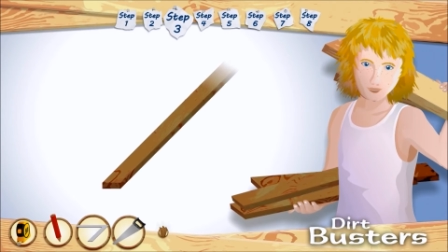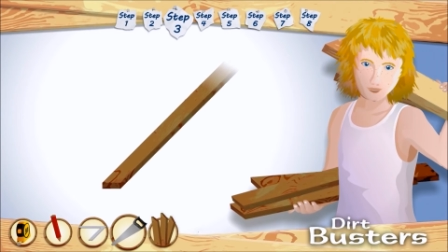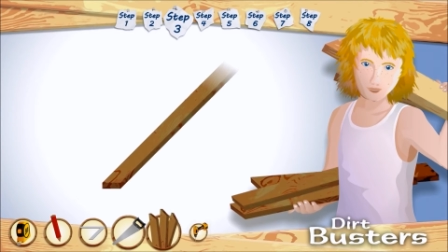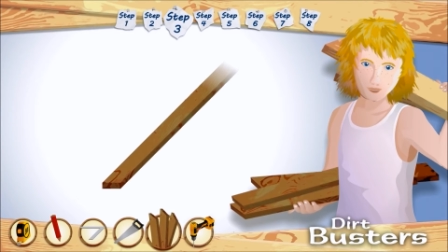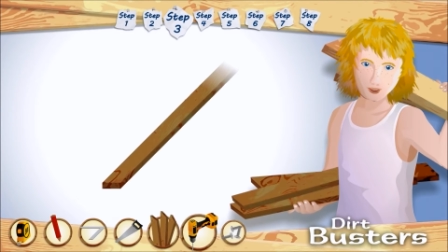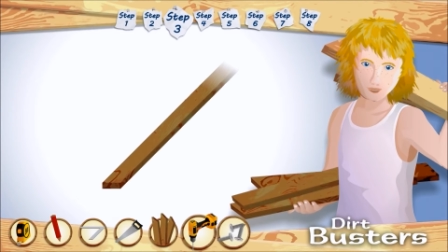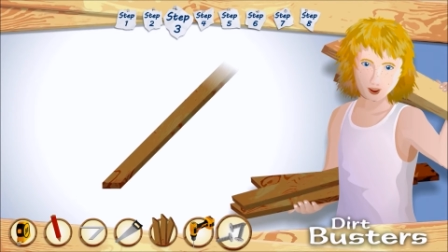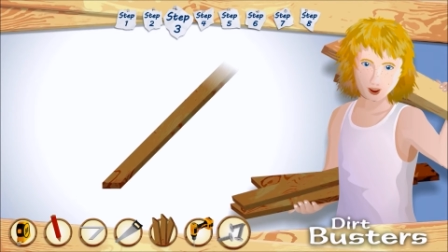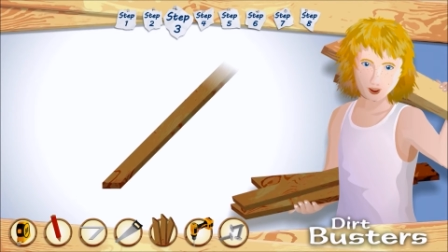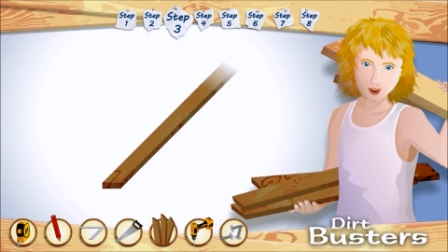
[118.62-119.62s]
Step
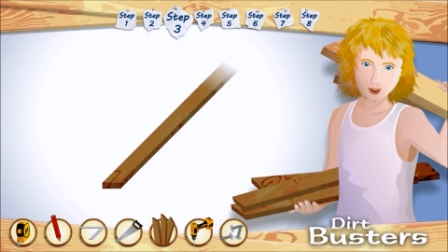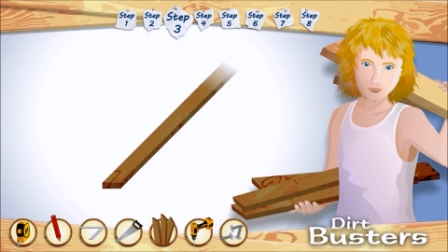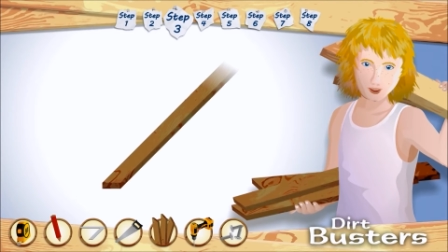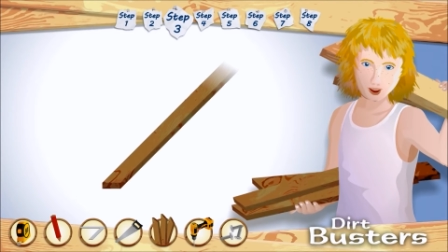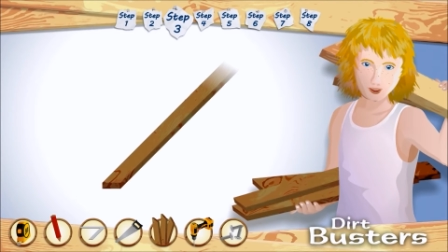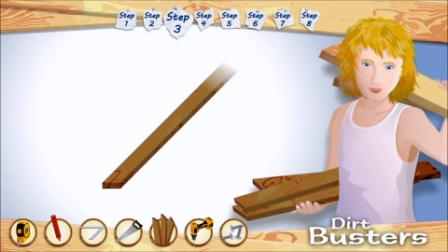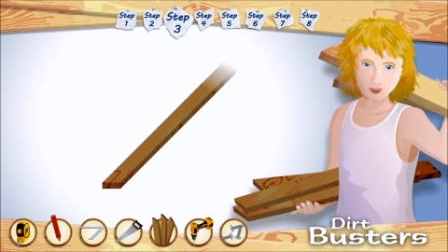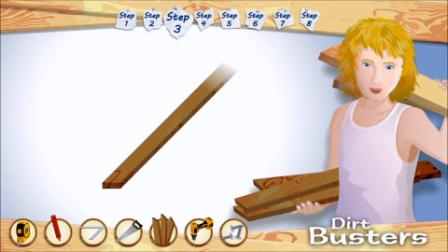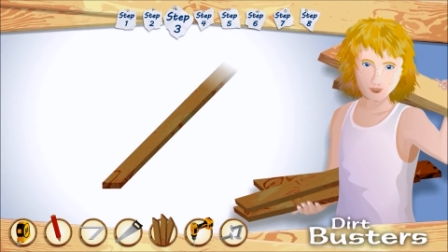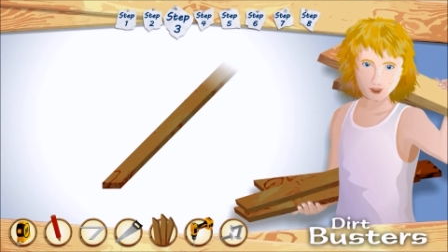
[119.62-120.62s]
3. Seat base
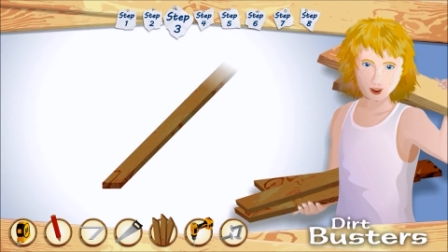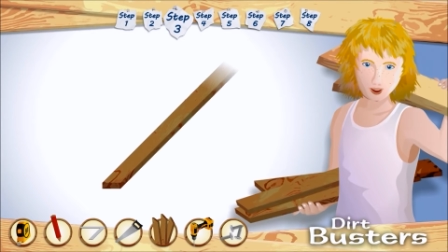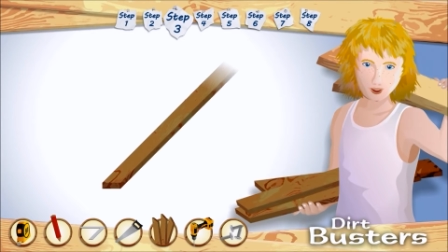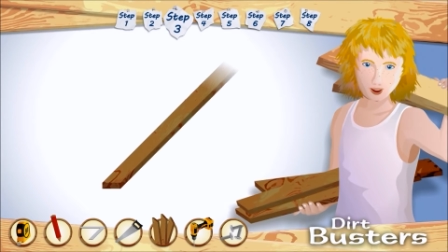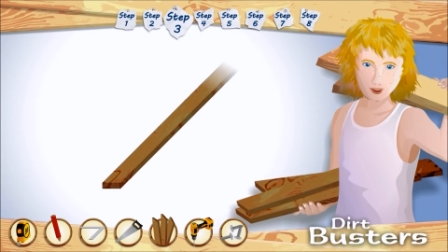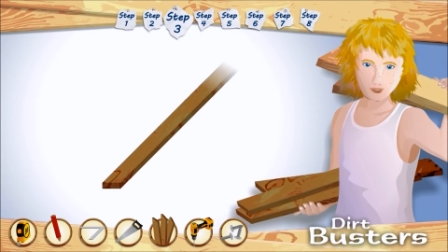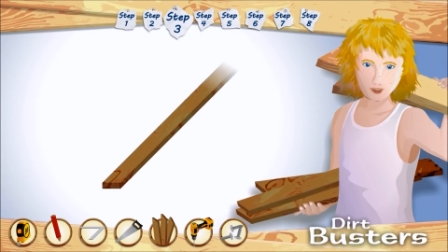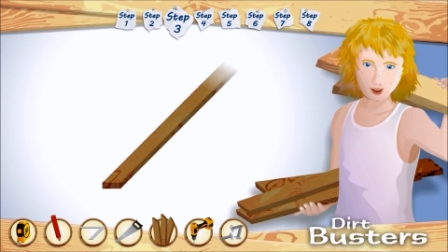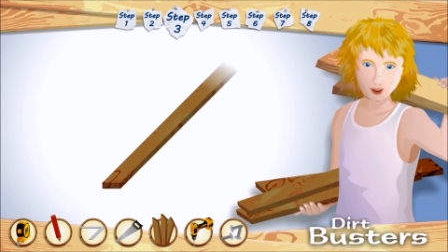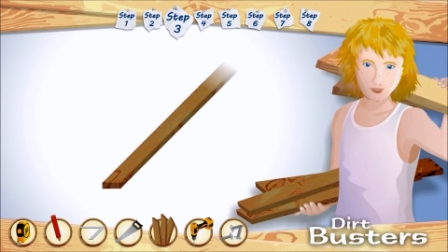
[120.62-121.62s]
construction.
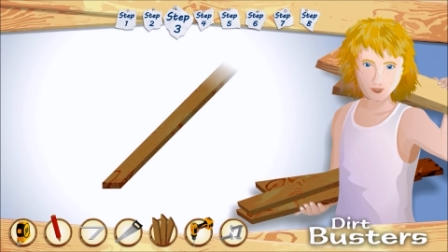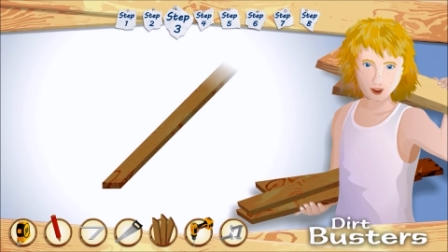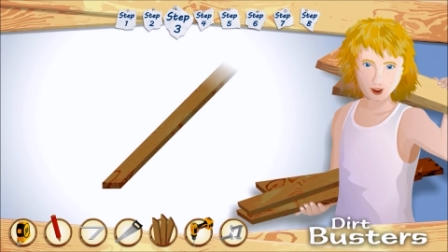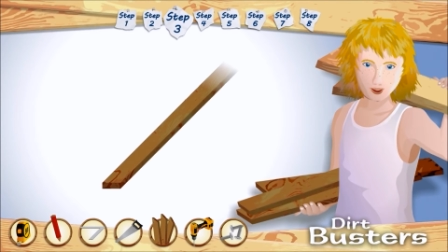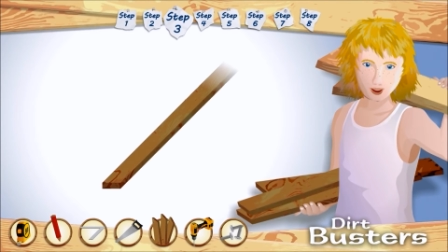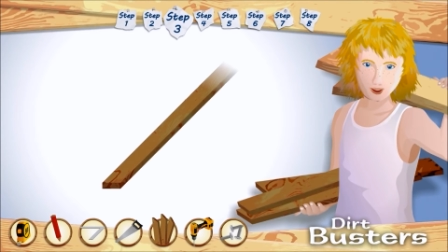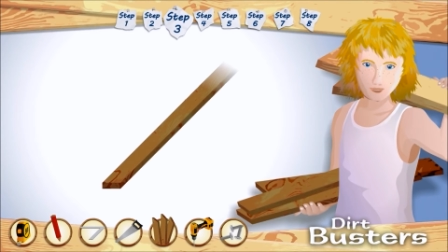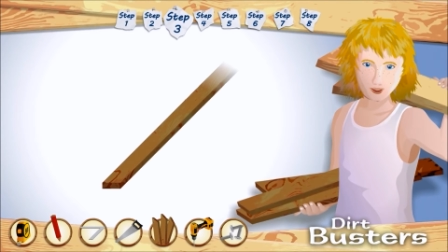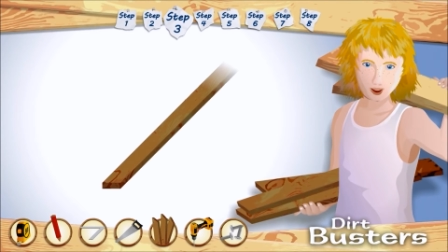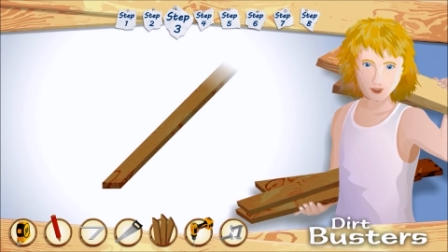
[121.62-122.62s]
The base of our seat